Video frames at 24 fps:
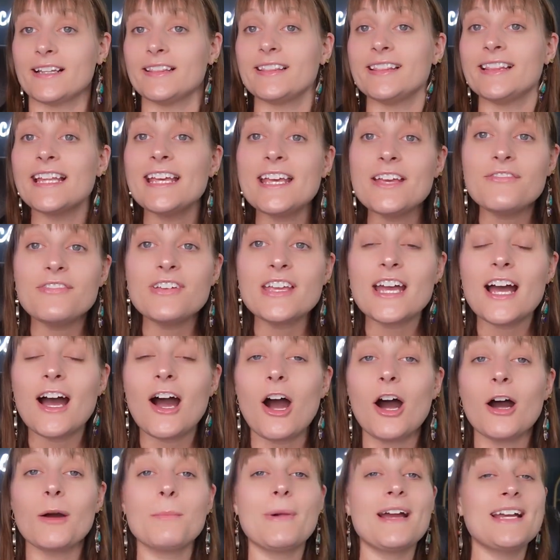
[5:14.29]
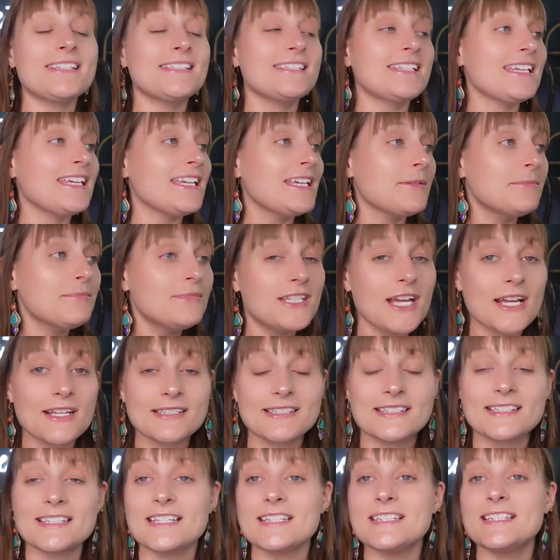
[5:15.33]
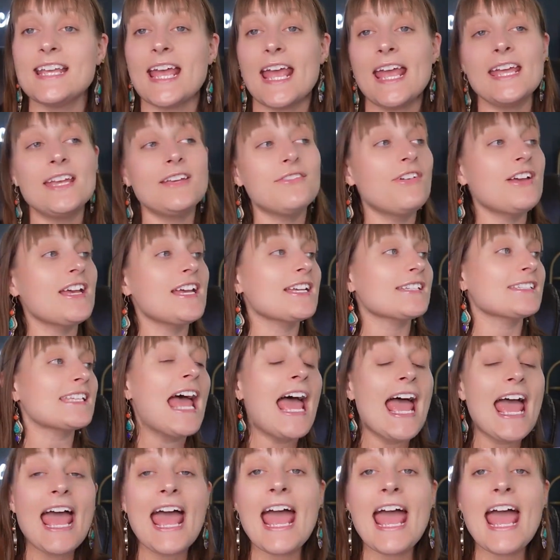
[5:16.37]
Olivia on my team, Dustin Davis,